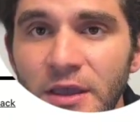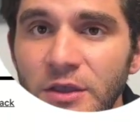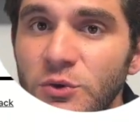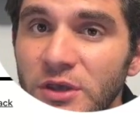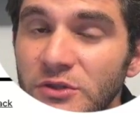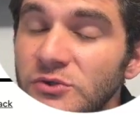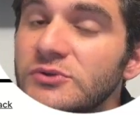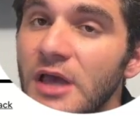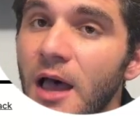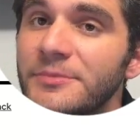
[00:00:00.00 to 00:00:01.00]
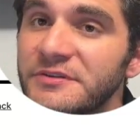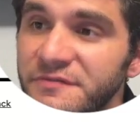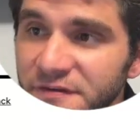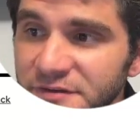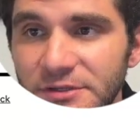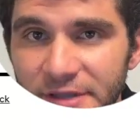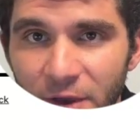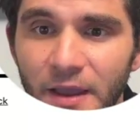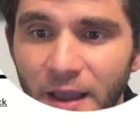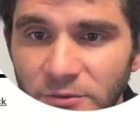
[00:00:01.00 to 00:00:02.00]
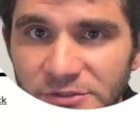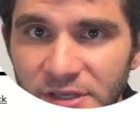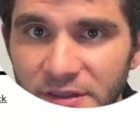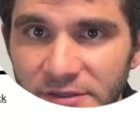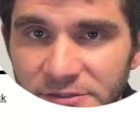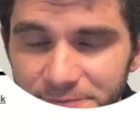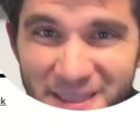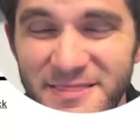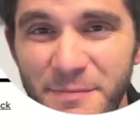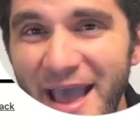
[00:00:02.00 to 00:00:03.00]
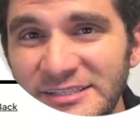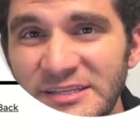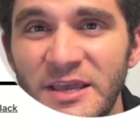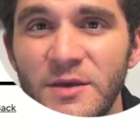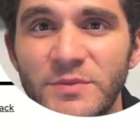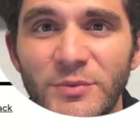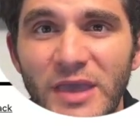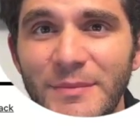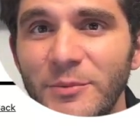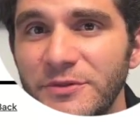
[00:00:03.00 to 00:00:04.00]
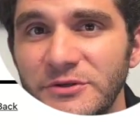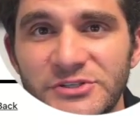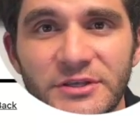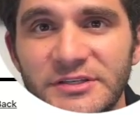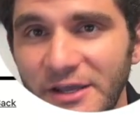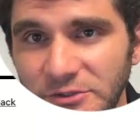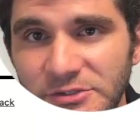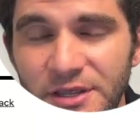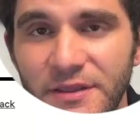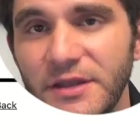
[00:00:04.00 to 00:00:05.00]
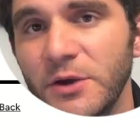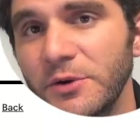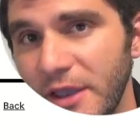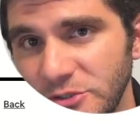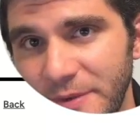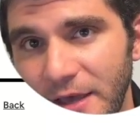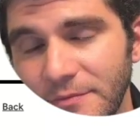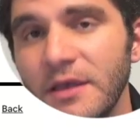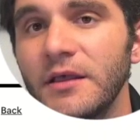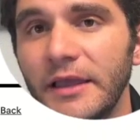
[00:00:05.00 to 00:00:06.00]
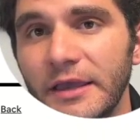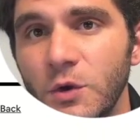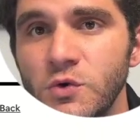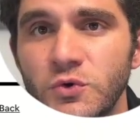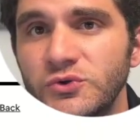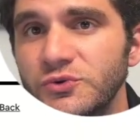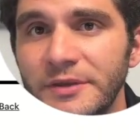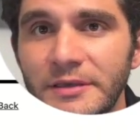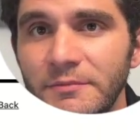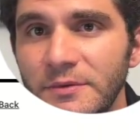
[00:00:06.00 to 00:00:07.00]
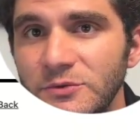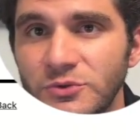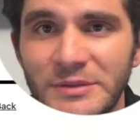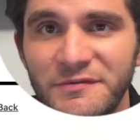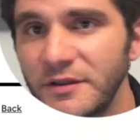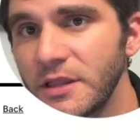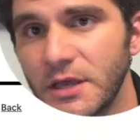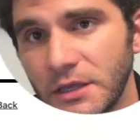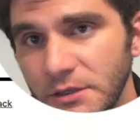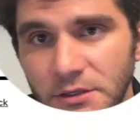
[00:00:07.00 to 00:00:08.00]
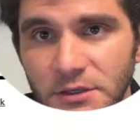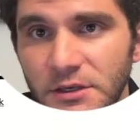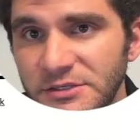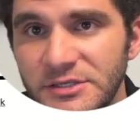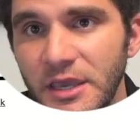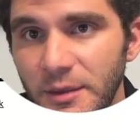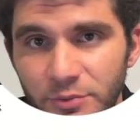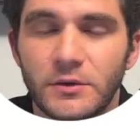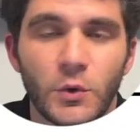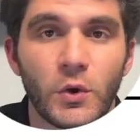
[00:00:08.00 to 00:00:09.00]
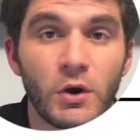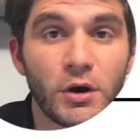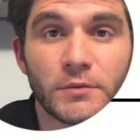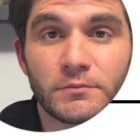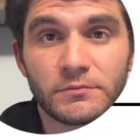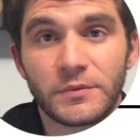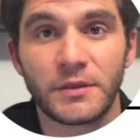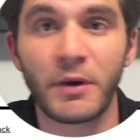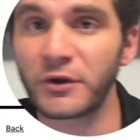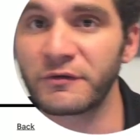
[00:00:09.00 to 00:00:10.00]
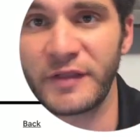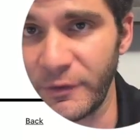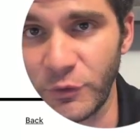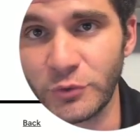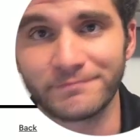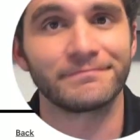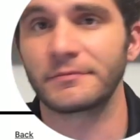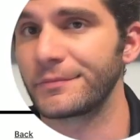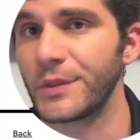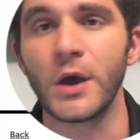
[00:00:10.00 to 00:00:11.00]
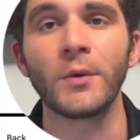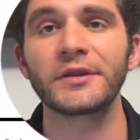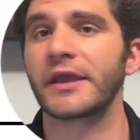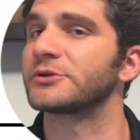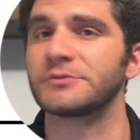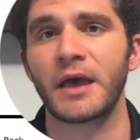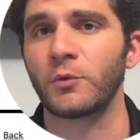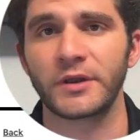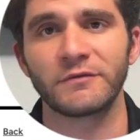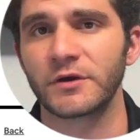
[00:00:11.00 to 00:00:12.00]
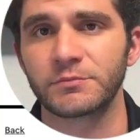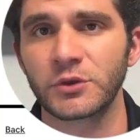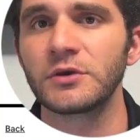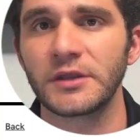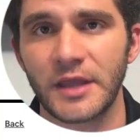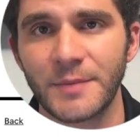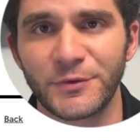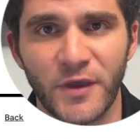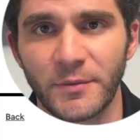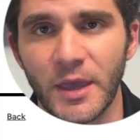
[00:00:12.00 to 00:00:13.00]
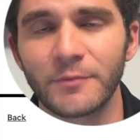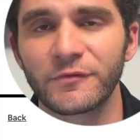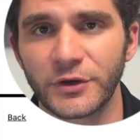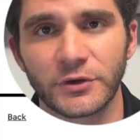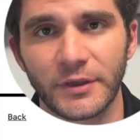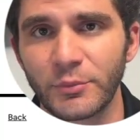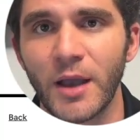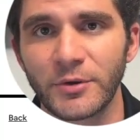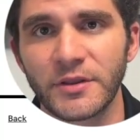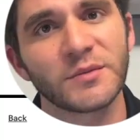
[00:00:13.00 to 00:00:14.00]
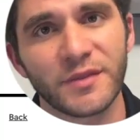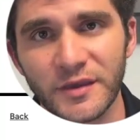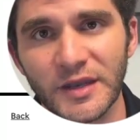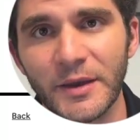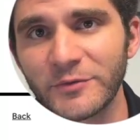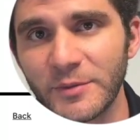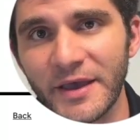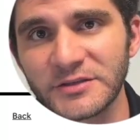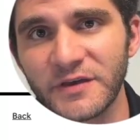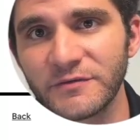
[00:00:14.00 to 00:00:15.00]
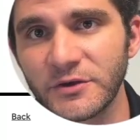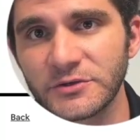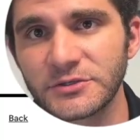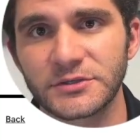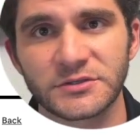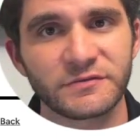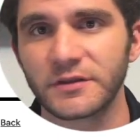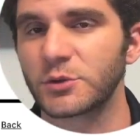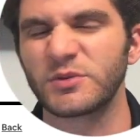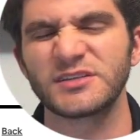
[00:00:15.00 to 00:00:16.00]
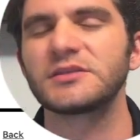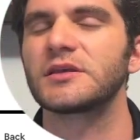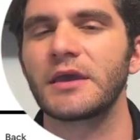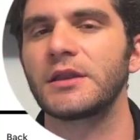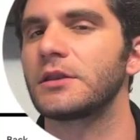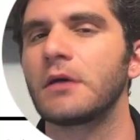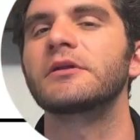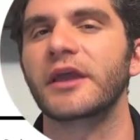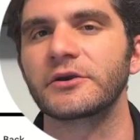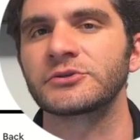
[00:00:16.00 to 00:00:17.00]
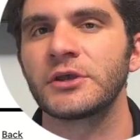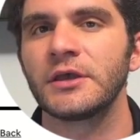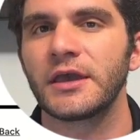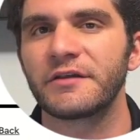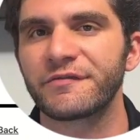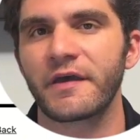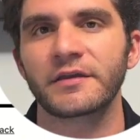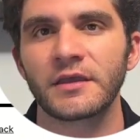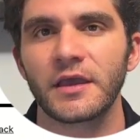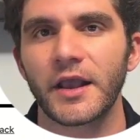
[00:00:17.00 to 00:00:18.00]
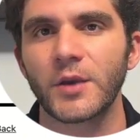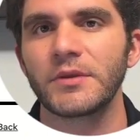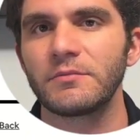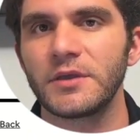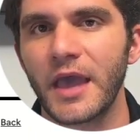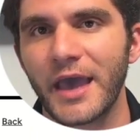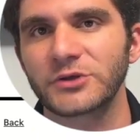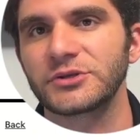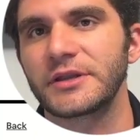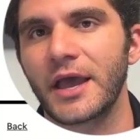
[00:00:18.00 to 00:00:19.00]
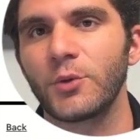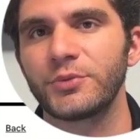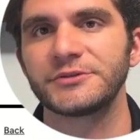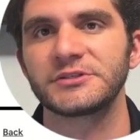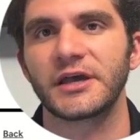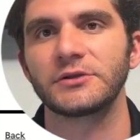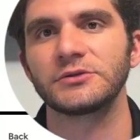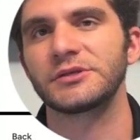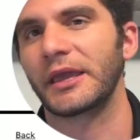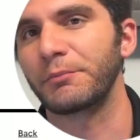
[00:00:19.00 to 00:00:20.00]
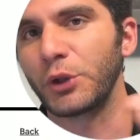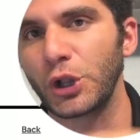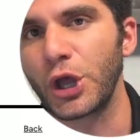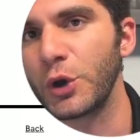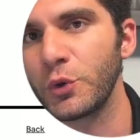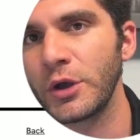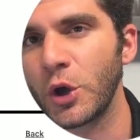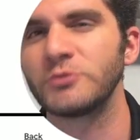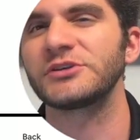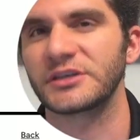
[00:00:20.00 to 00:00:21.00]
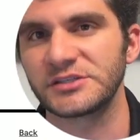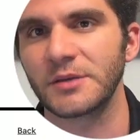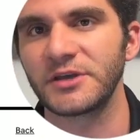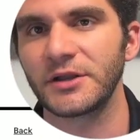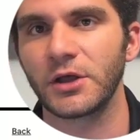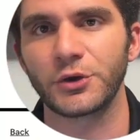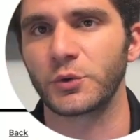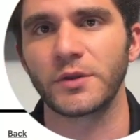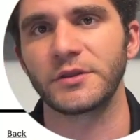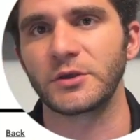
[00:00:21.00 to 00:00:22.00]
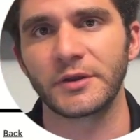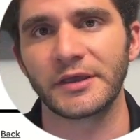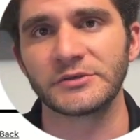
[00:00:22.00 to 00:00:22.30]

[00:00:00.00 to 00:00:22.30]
You can use up to 50. Now, I will say this, in the past, people came up with their silly titles that no one cares about. Like, ooh, dream villa, escape, or the butterfly room. No one cares about whatever kooky name you're coming up for your like property that you've been thinking about for the past 5 years, this fun little place that you made, no one cares. In fact, Airbnb actually now puts titles like below, almost like a subtitle under what the unit is.